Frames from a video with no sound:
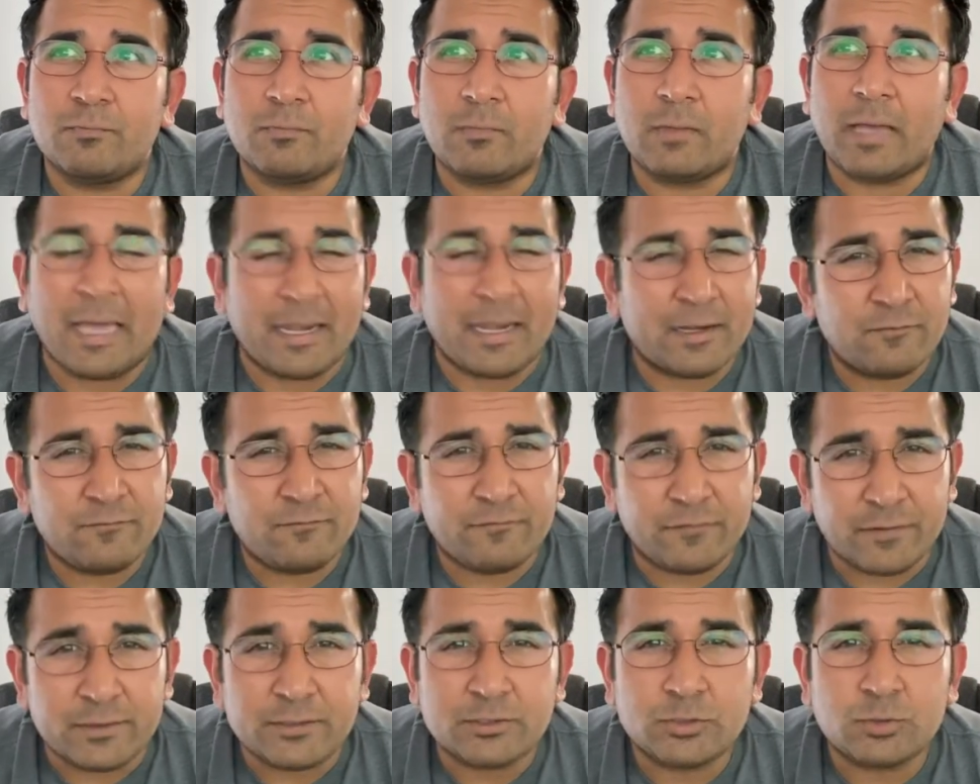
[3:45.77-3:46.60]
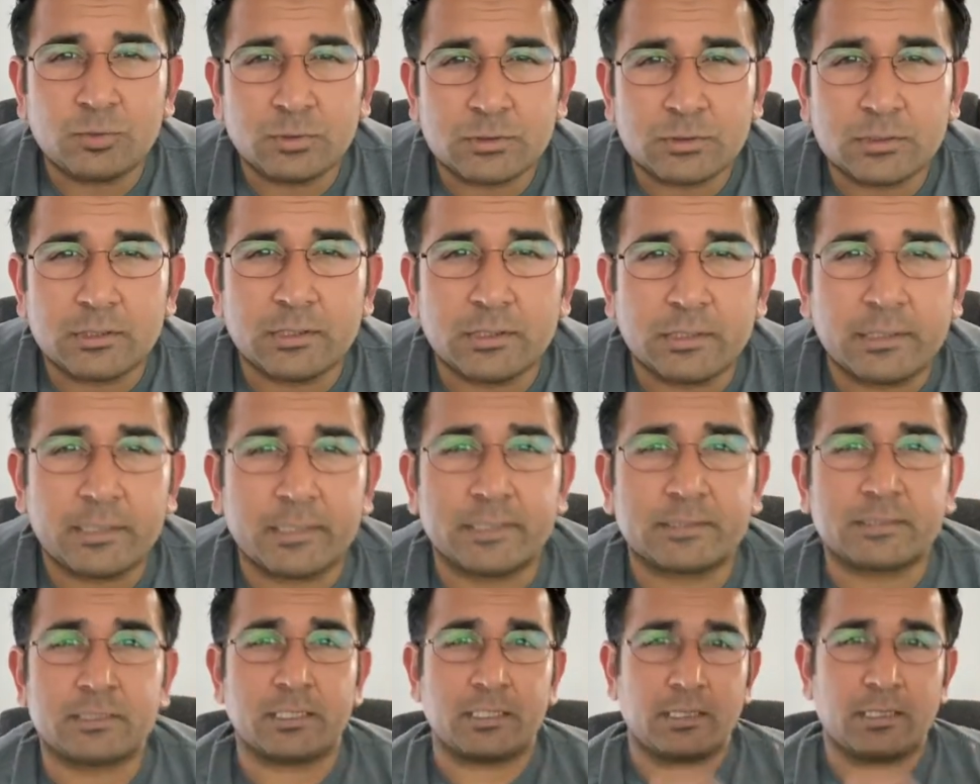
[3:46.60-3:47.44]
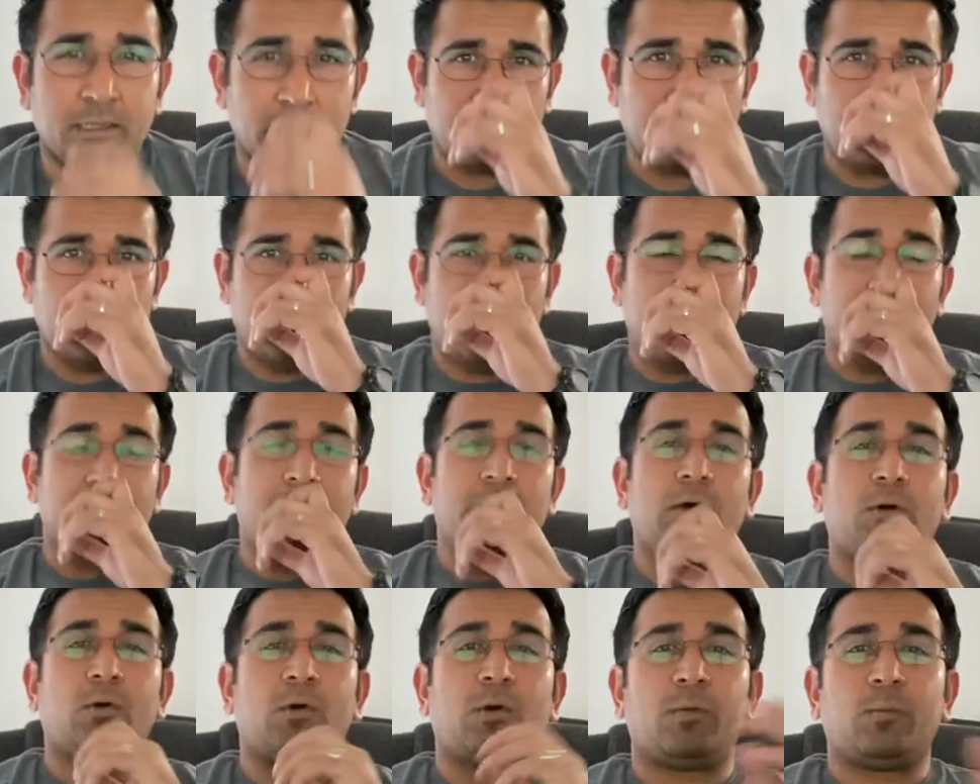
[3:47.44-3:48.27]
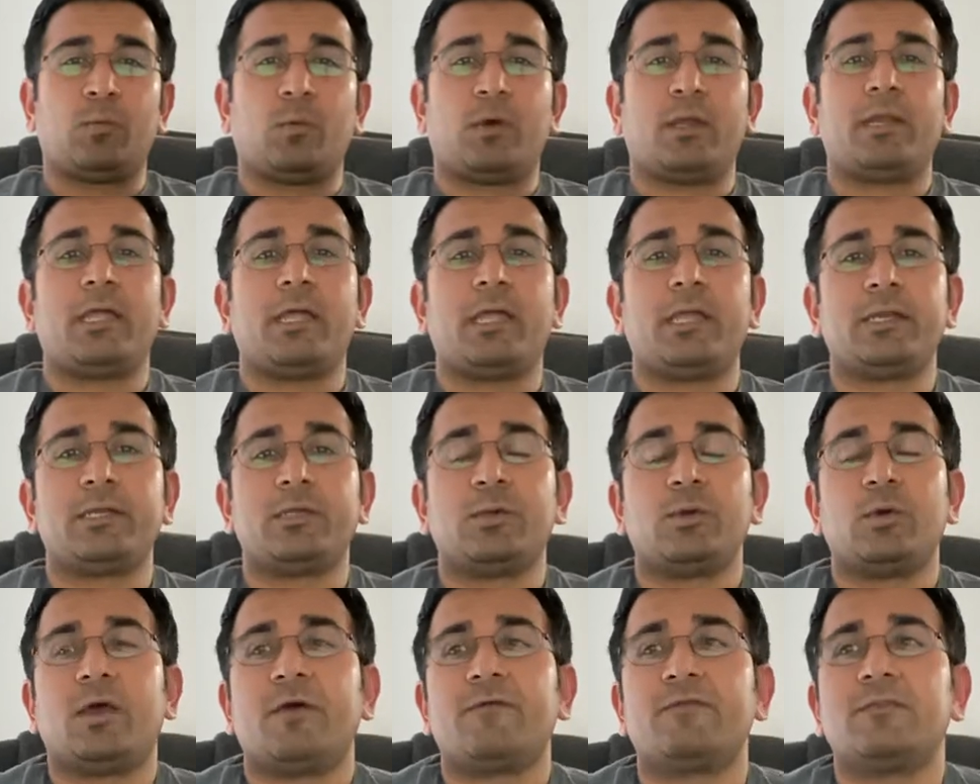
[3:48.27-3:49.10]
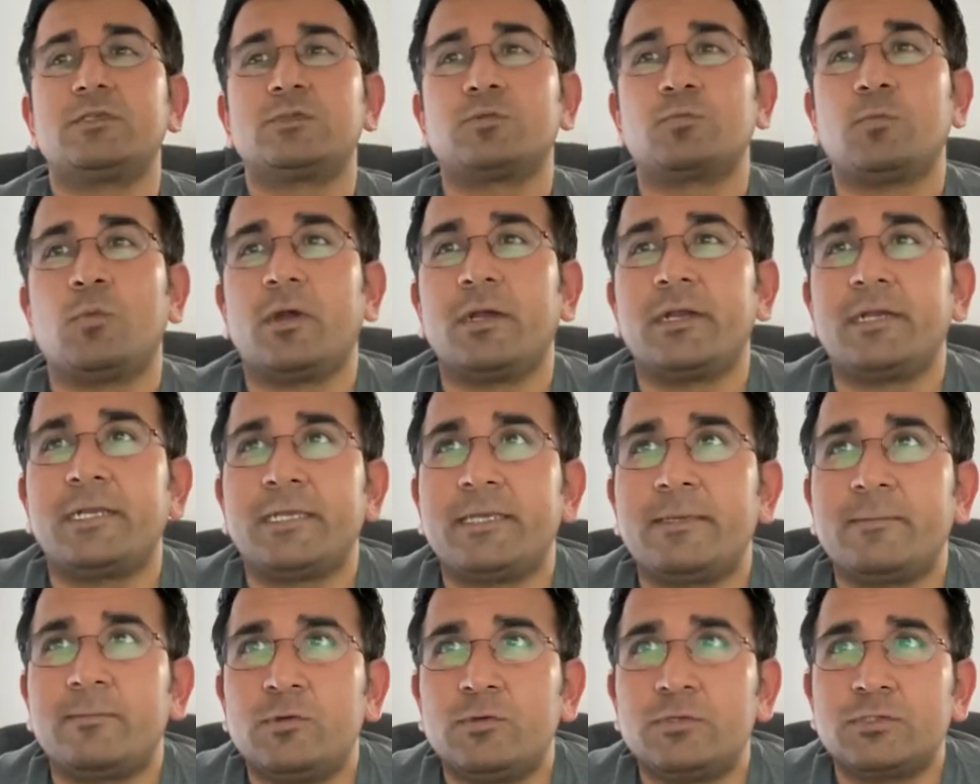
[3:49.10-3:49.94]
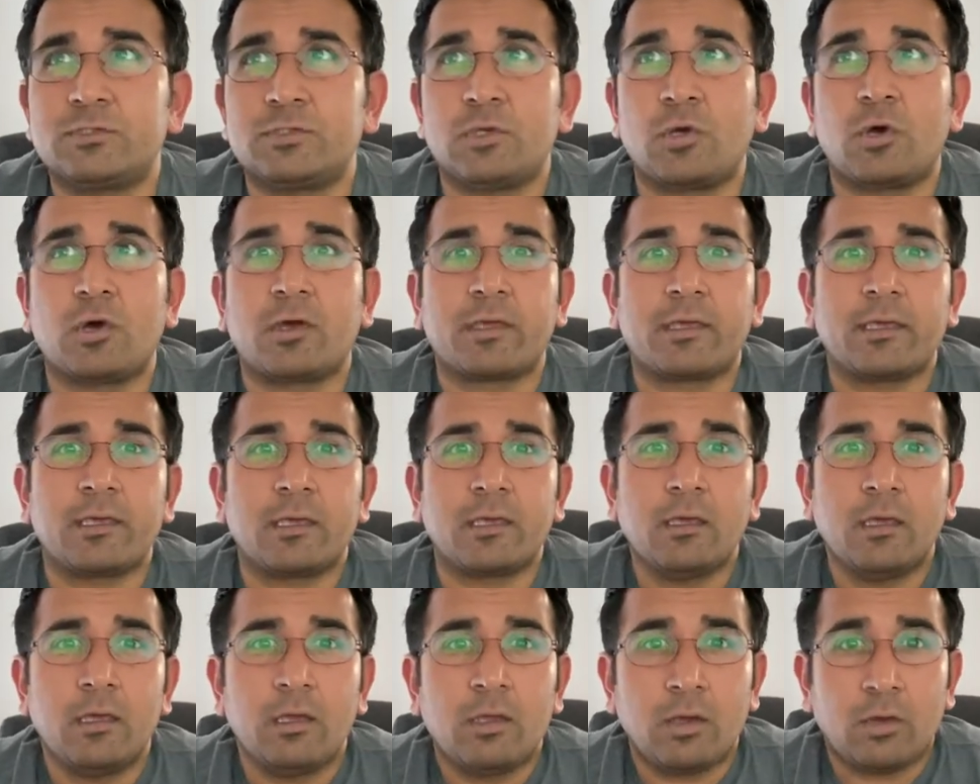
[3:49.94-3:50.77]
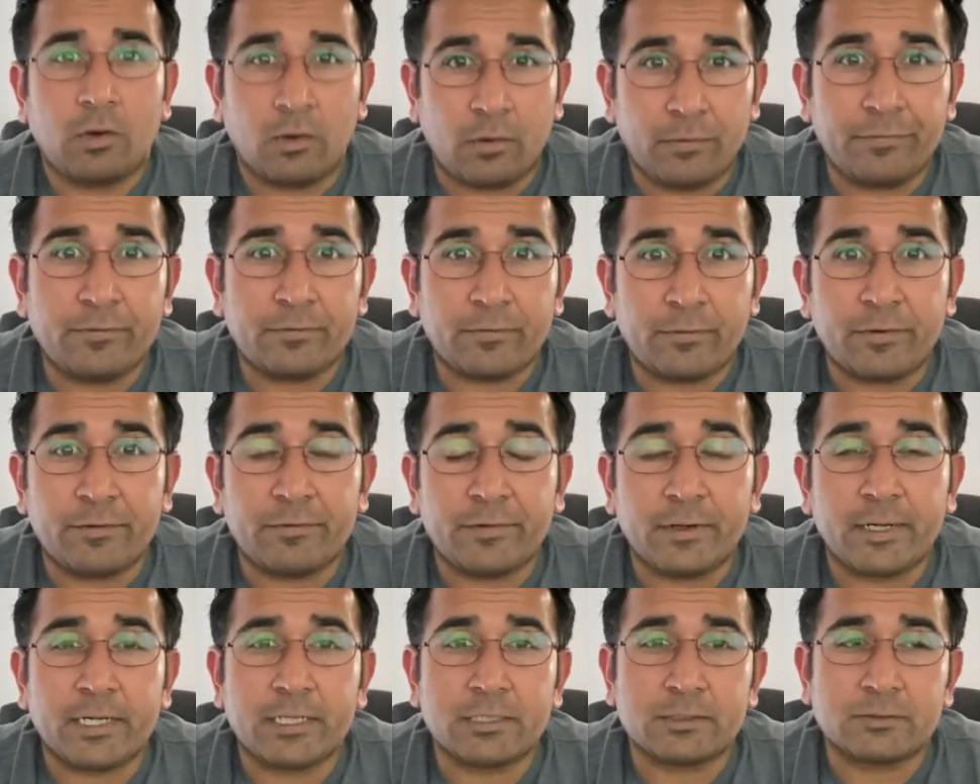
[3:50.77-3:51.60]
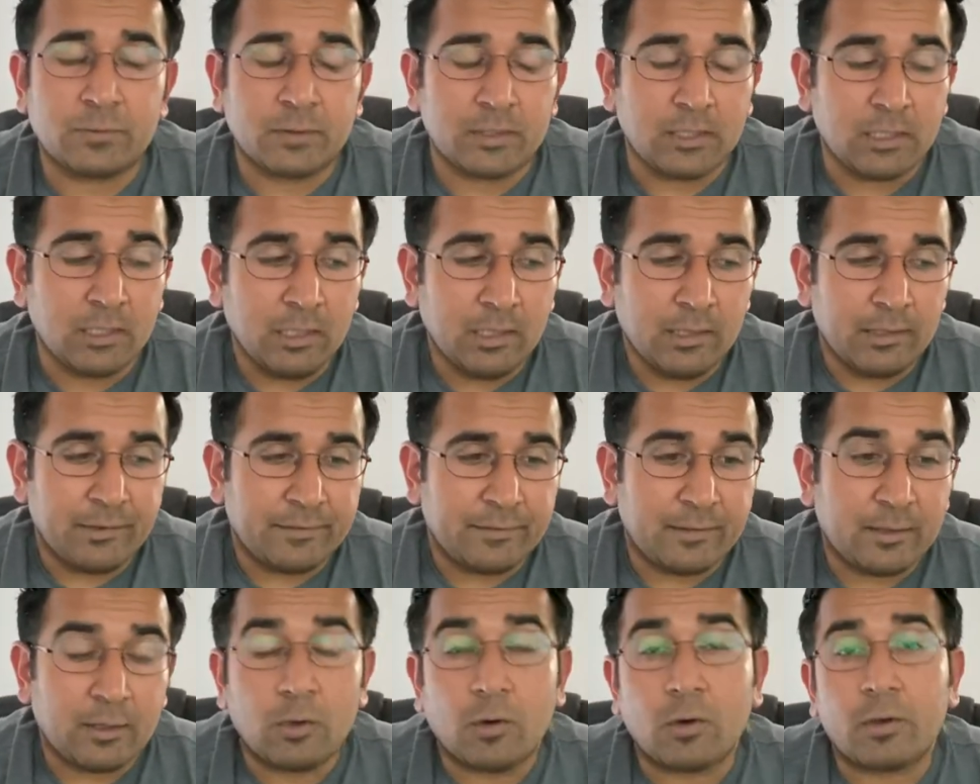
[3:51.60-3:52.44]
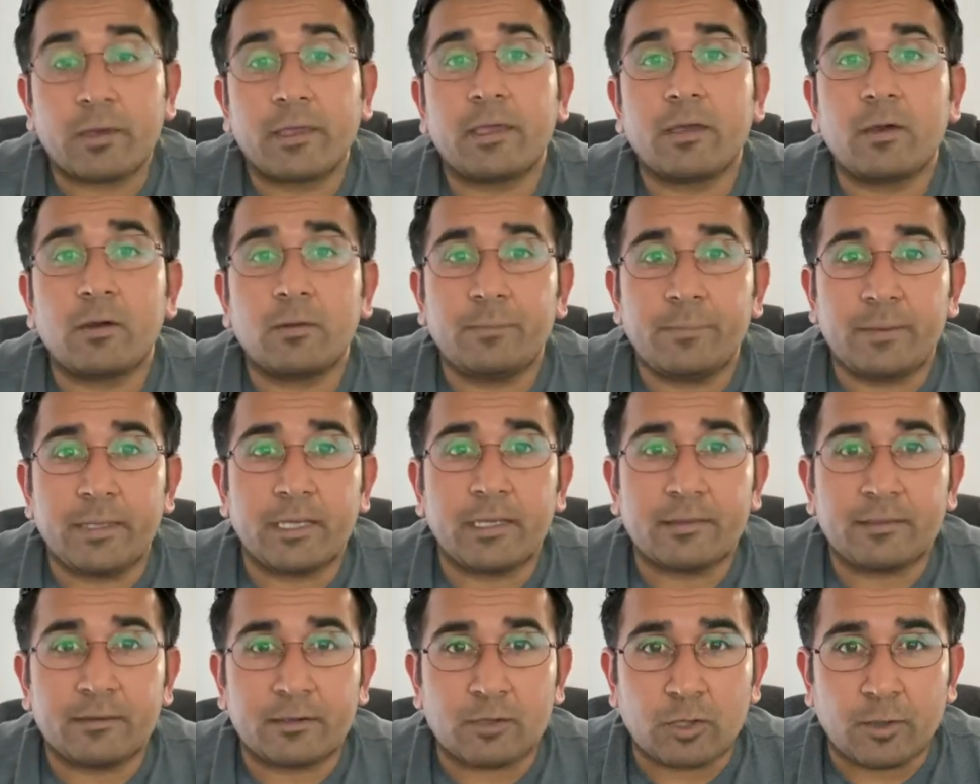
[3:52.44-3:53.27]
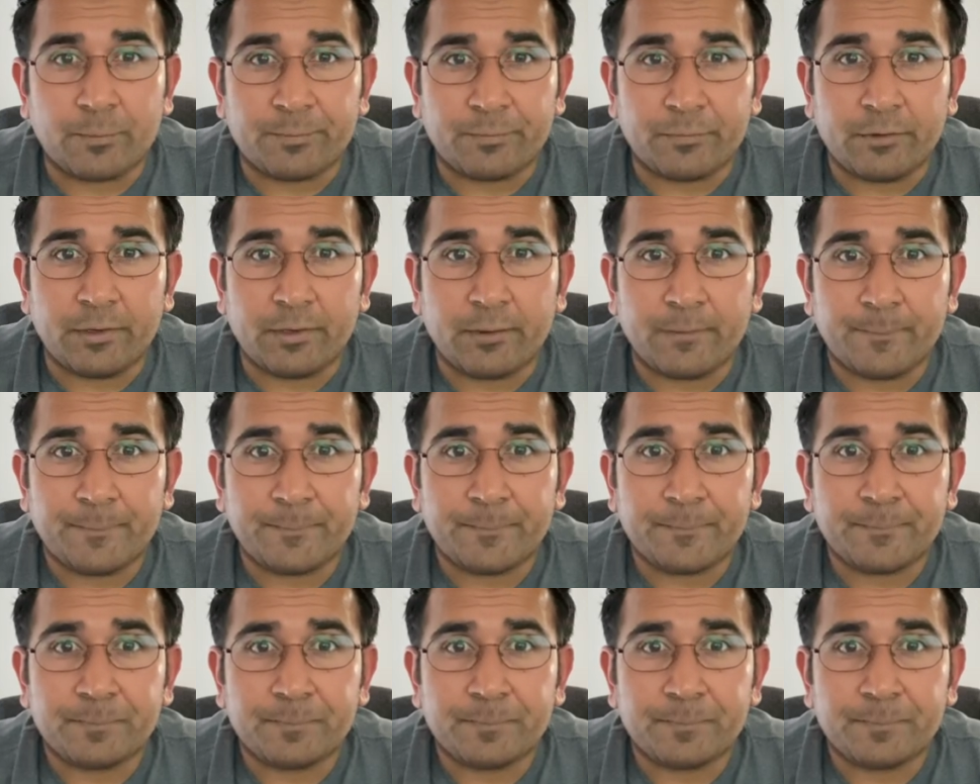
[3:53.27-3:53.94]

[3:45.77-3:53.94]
Aaron Finch to a certain extent. Now, on one hand, you have this one team who is knocking on the run rate as well. They're knocking on being in the top three.